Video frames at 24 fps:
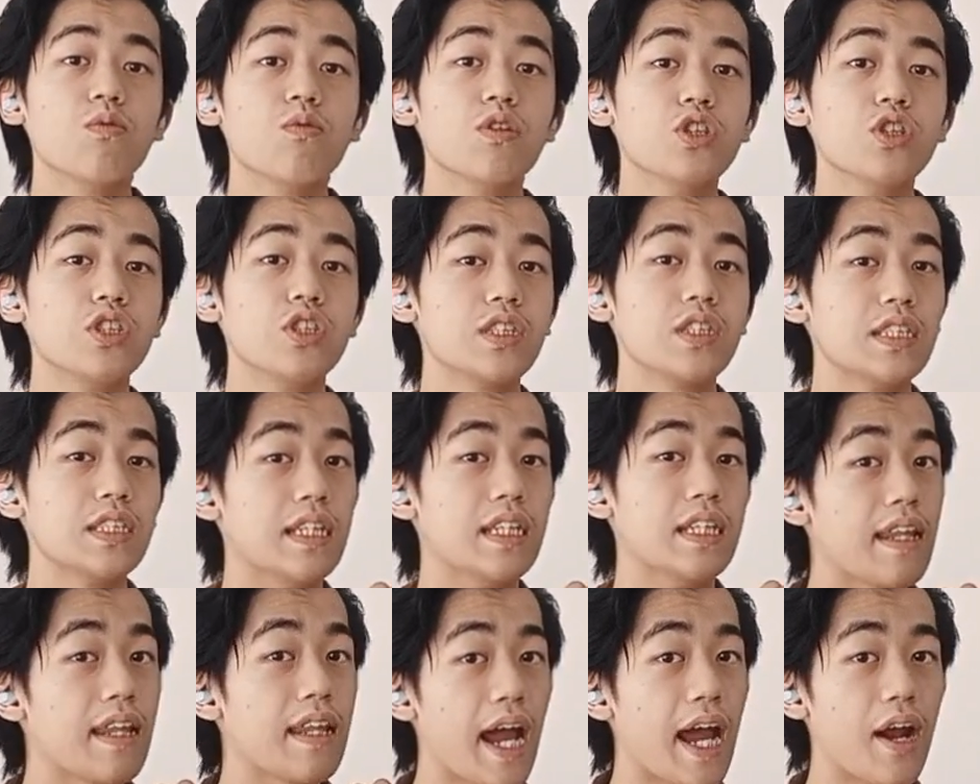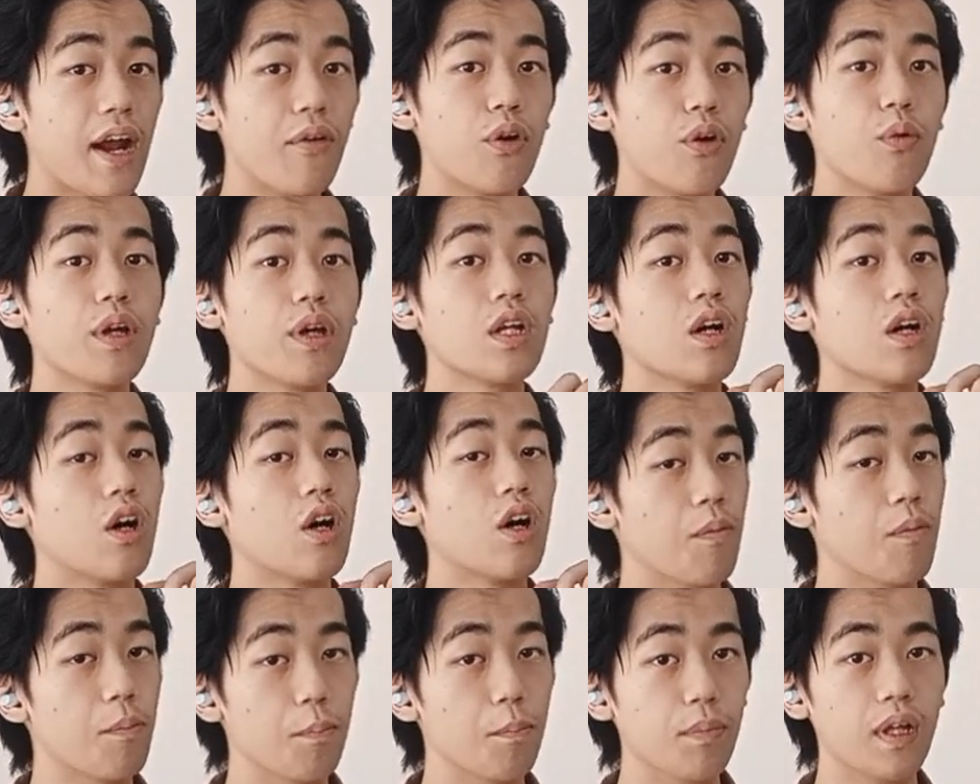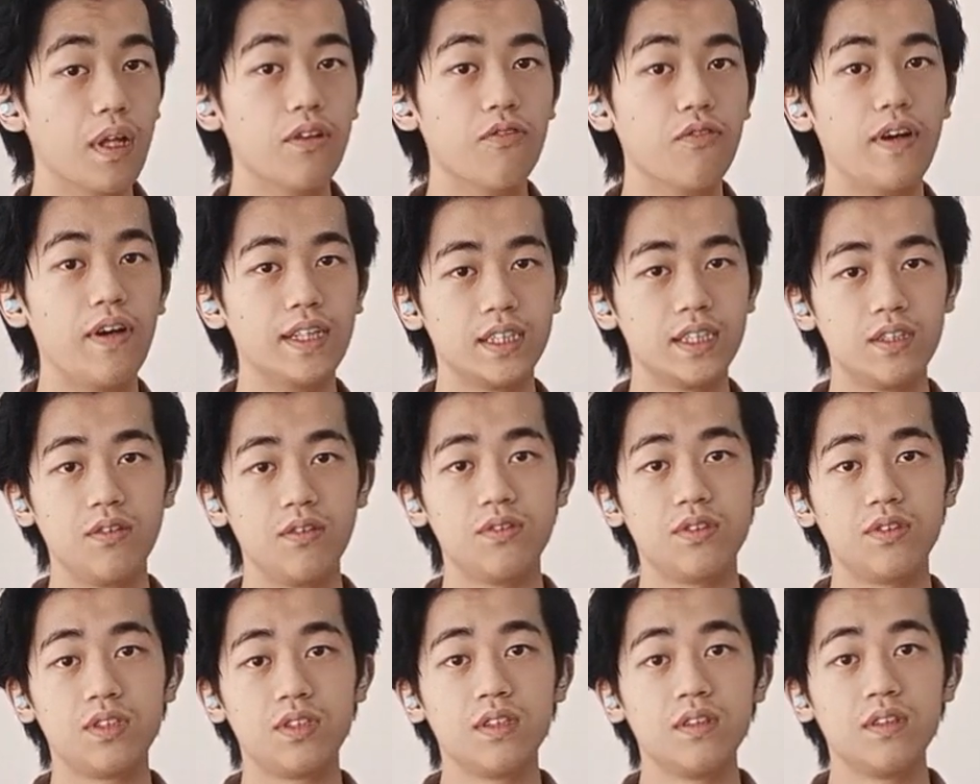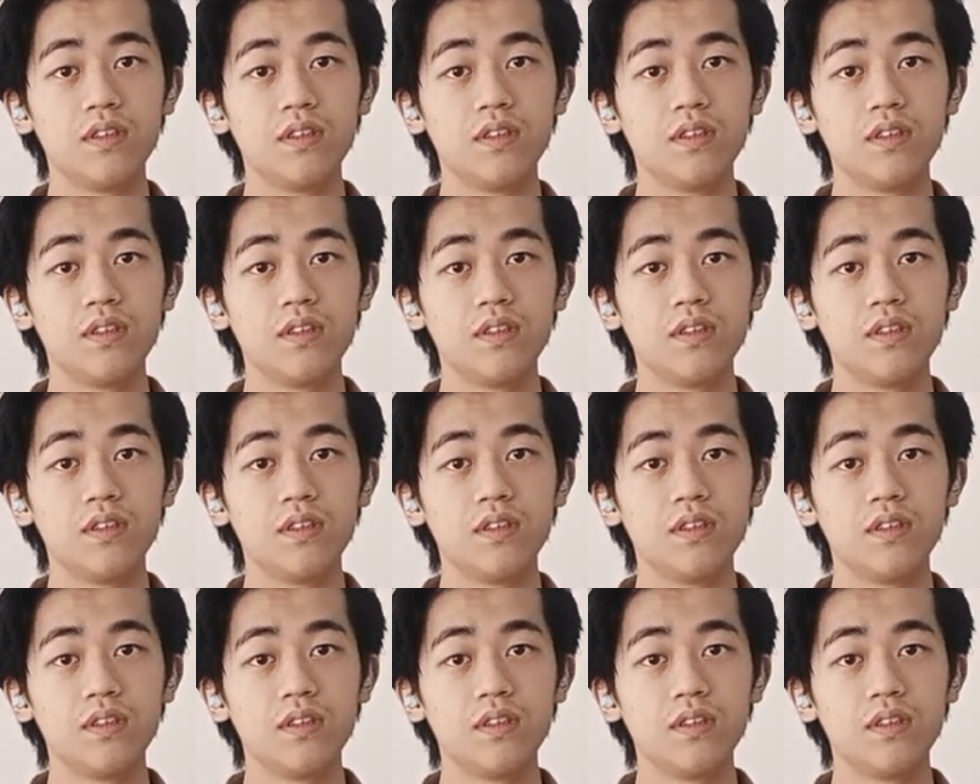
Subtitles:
which is the narrowing of the blood vessels,